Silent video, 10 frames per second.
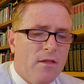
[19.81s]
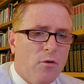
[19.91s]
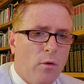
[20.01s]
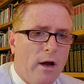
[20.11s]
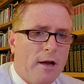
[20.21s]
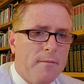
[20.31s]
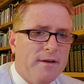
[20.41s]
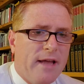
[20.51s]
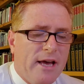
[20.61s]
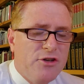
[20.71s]
the
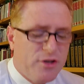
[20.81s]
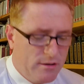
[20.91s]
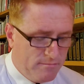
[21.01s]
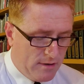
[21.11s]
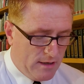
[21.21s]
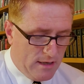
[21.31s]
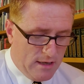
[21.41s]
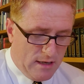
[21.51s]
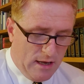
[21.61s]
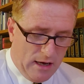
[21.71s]
recommendation
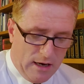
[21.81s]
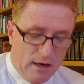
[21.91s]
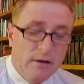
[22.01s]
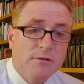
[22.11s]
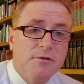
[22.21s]
uh,